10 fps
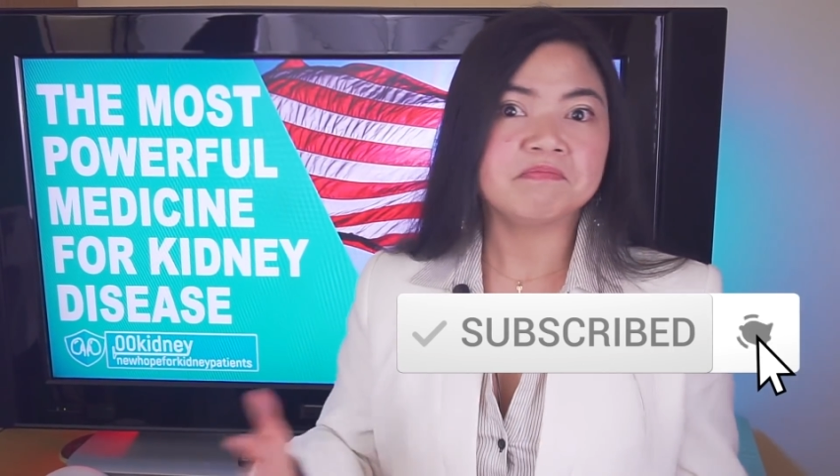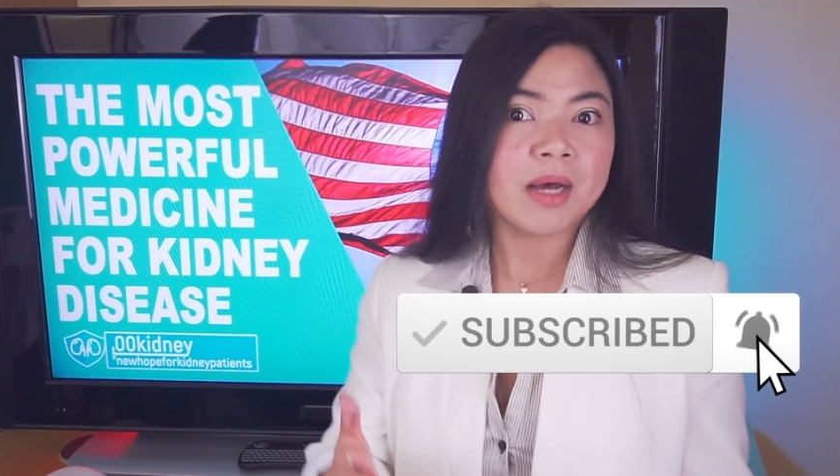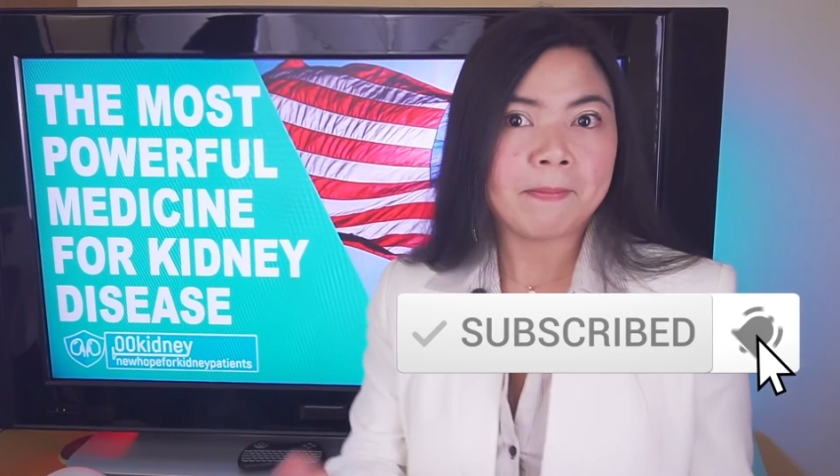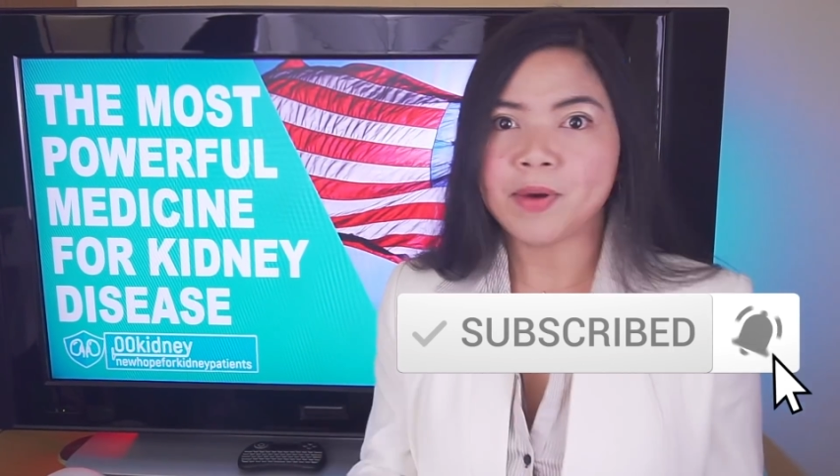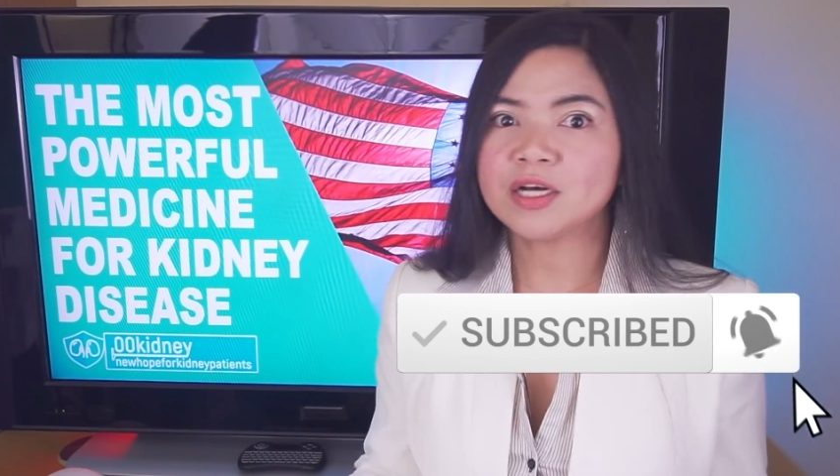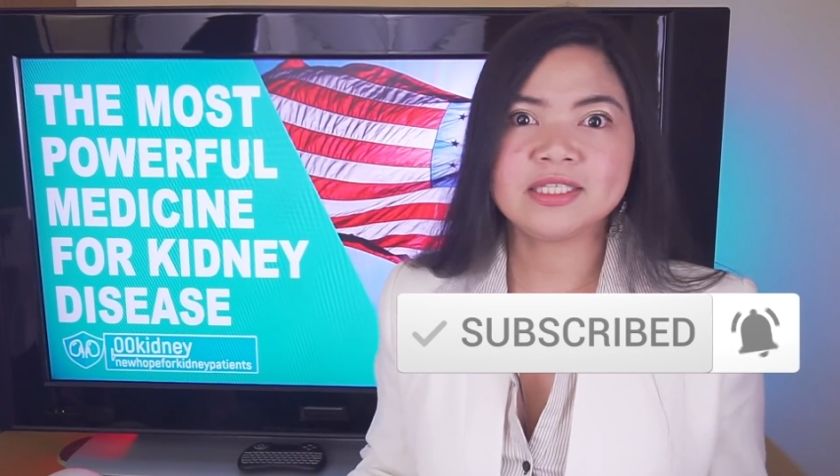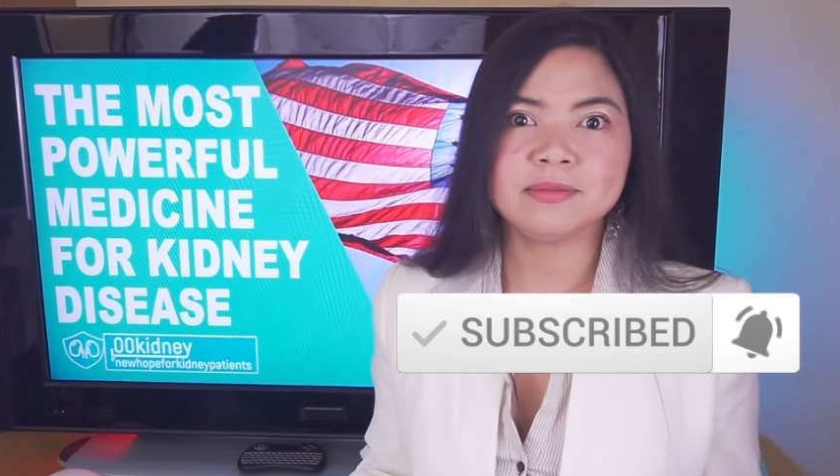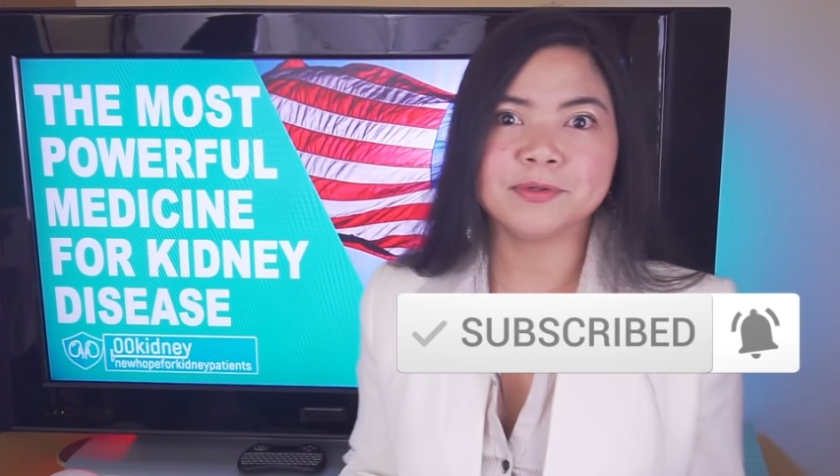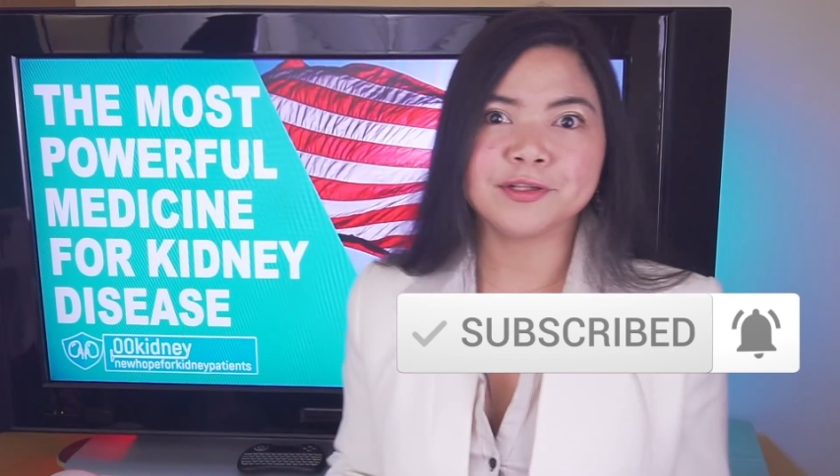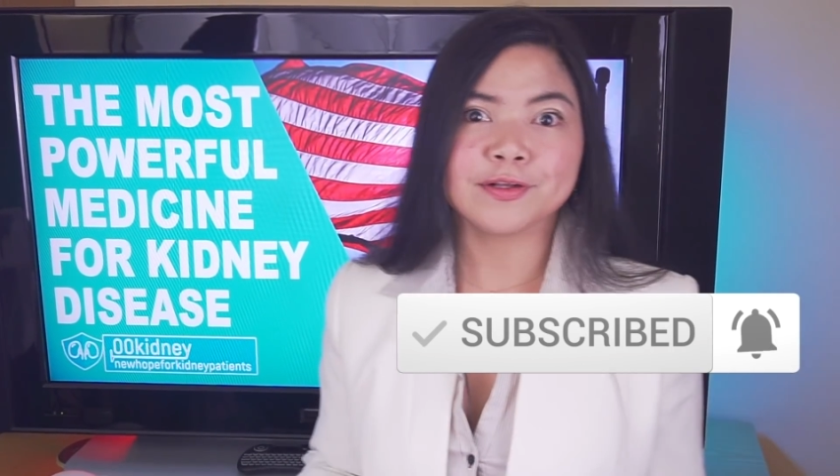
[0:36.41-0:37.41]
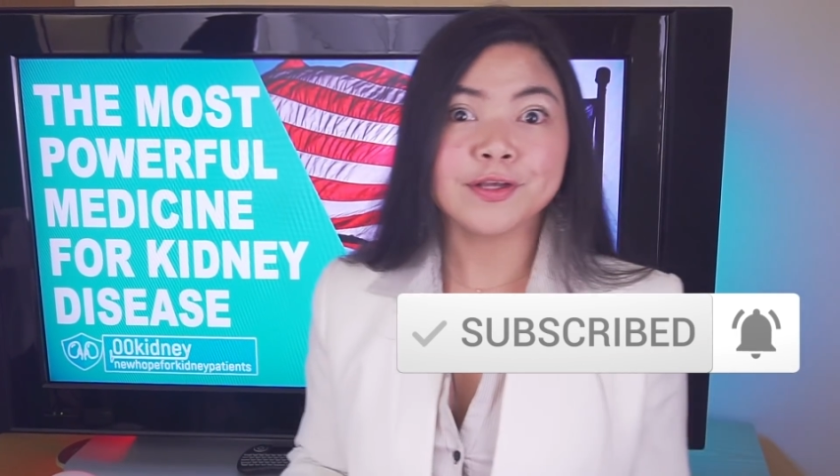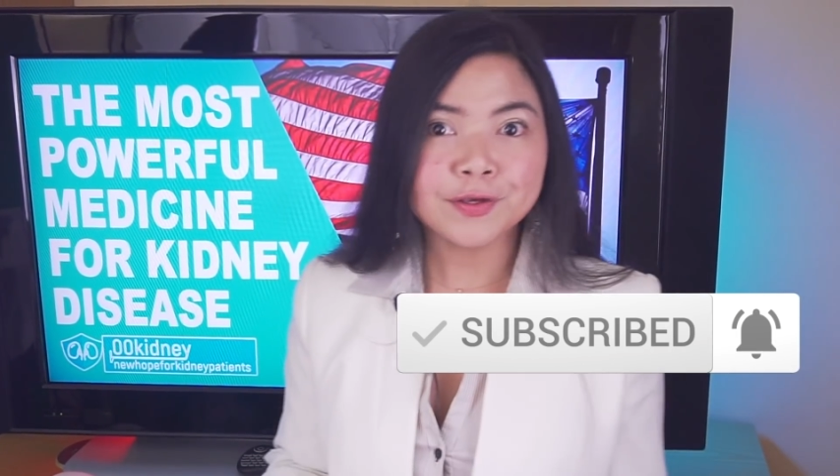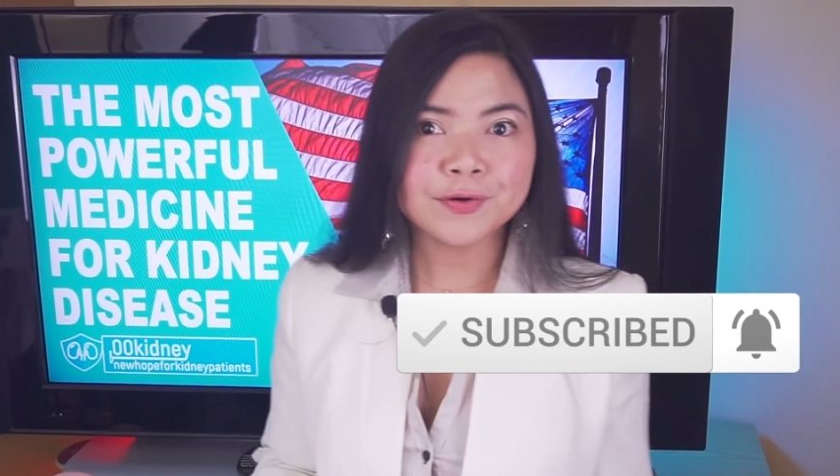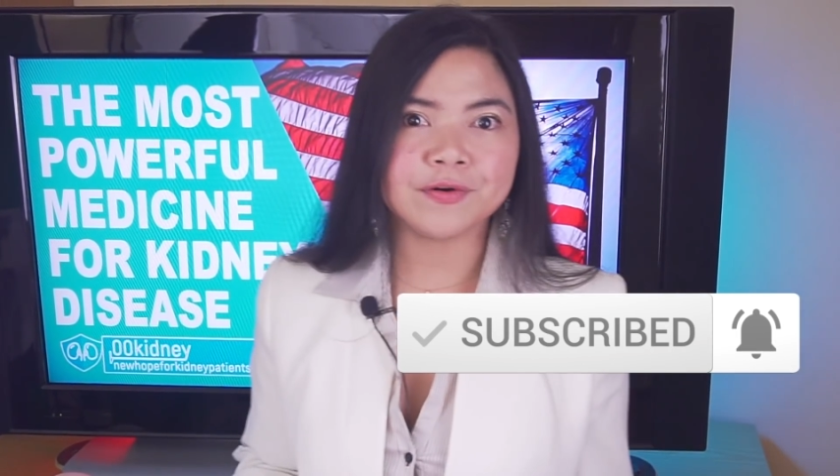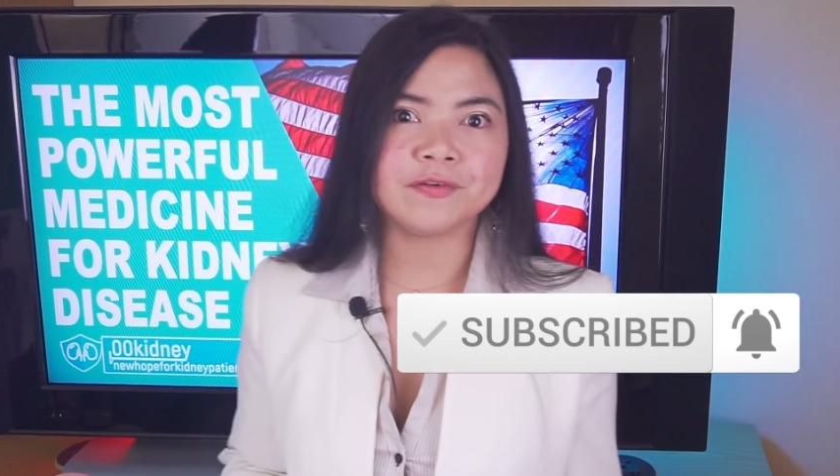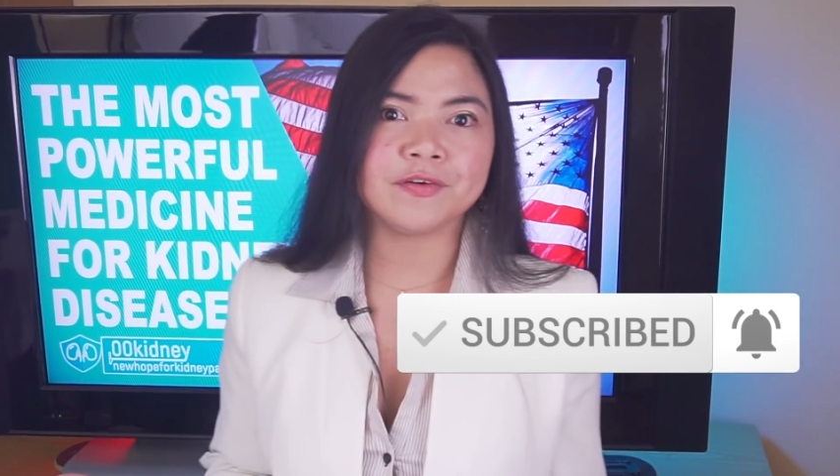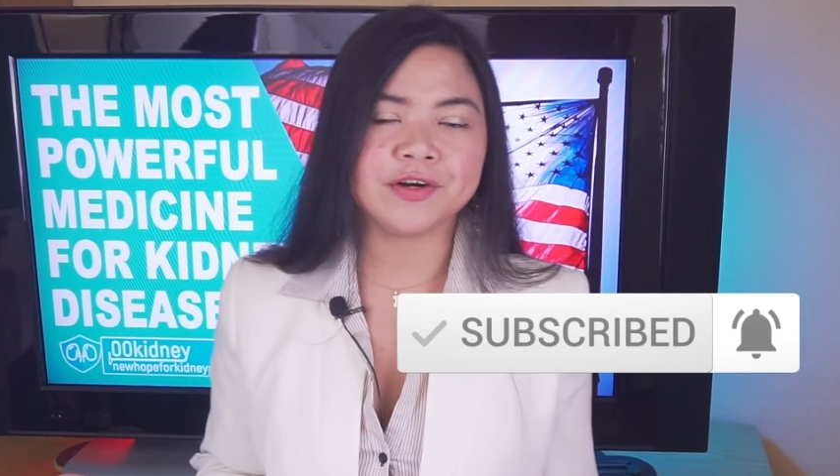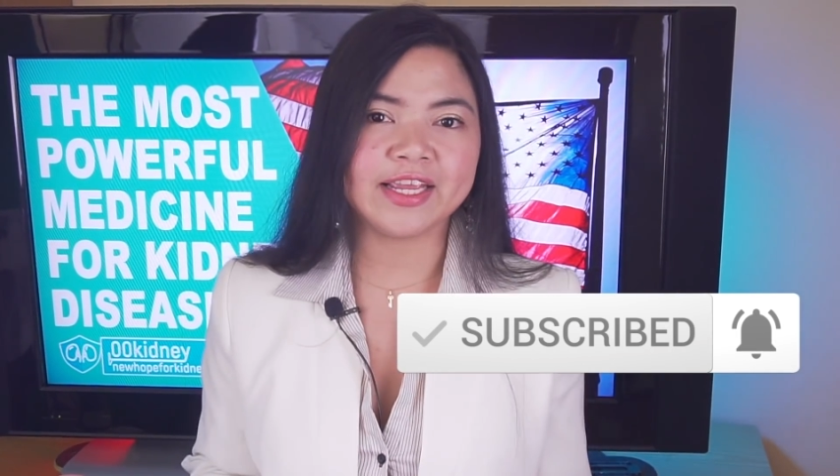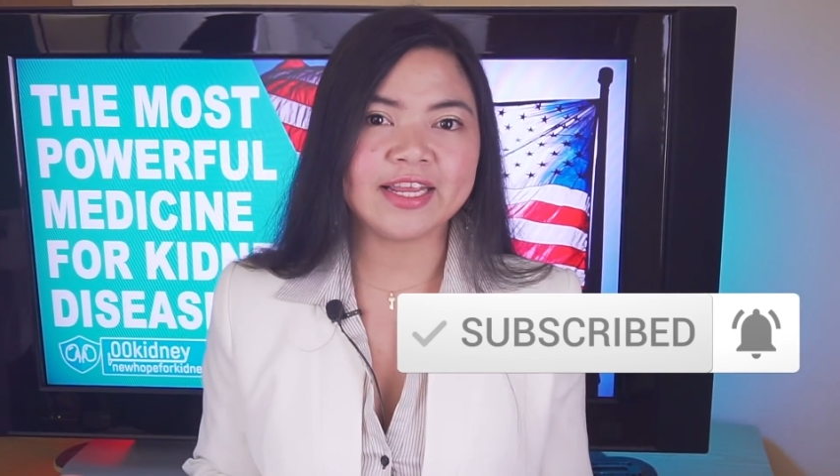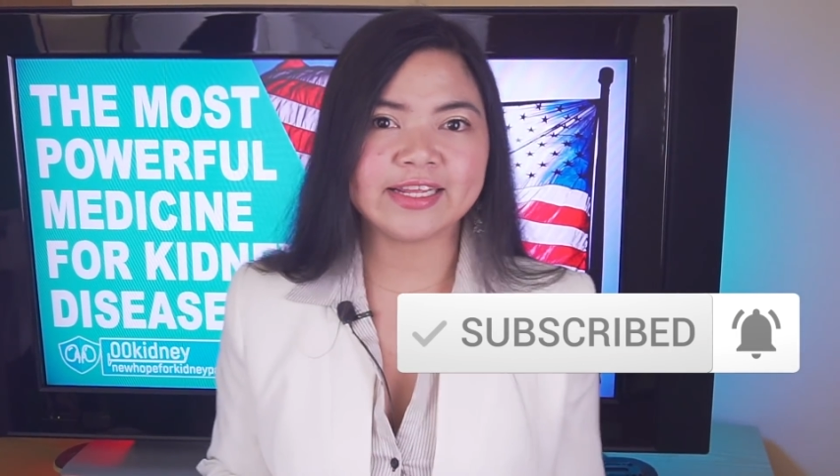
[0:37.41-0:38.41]
a possible cure for
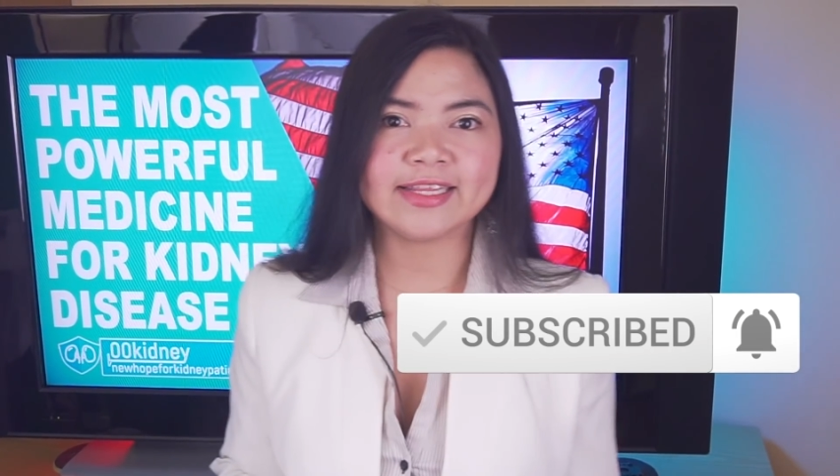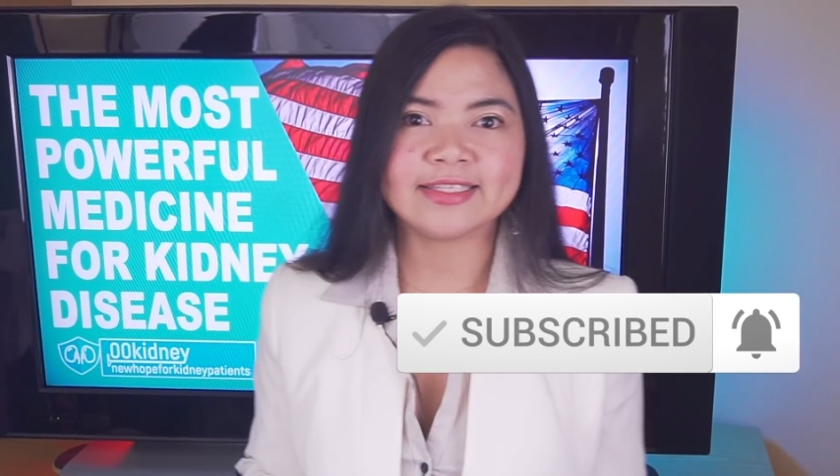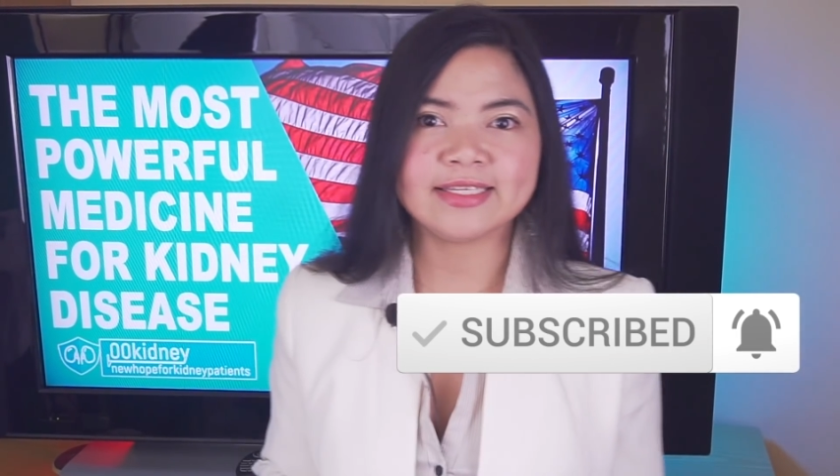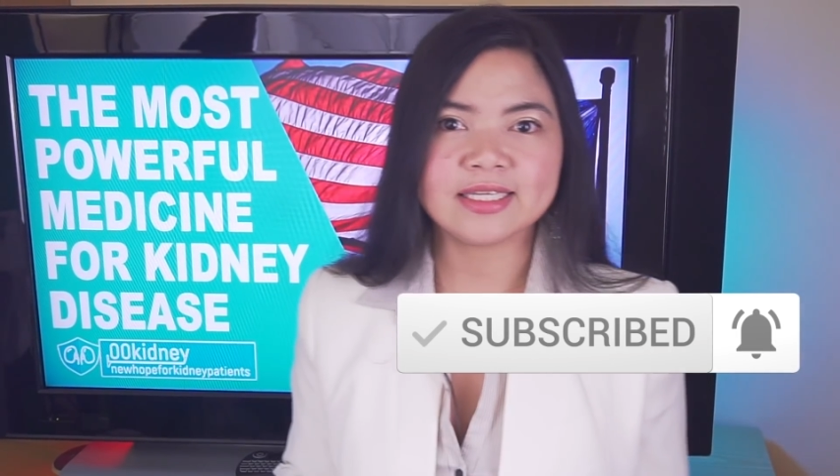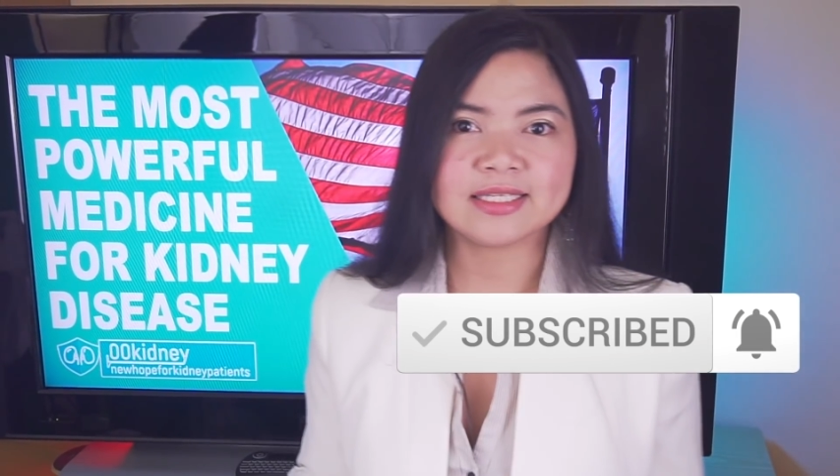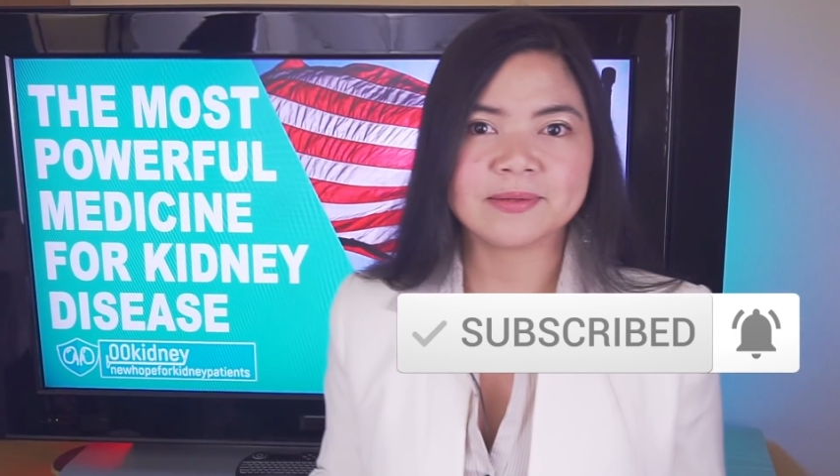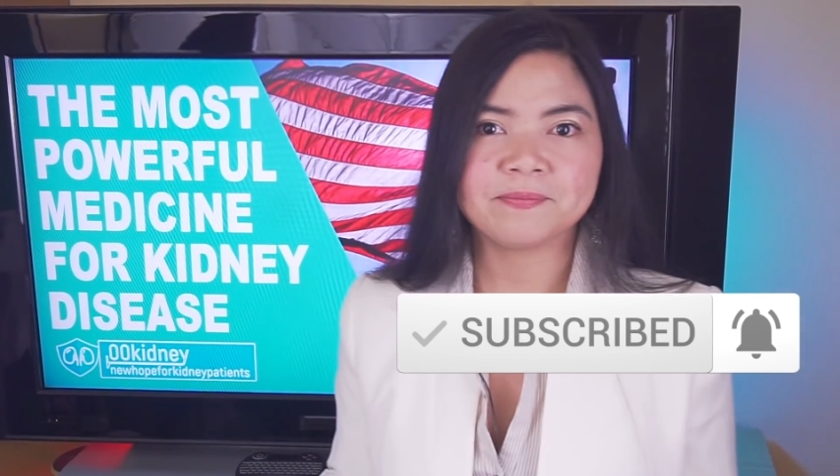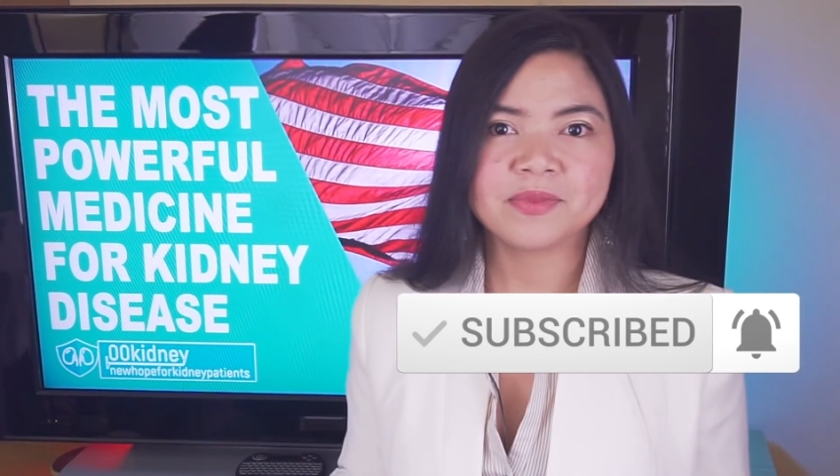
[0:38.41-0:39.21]
kidney disease.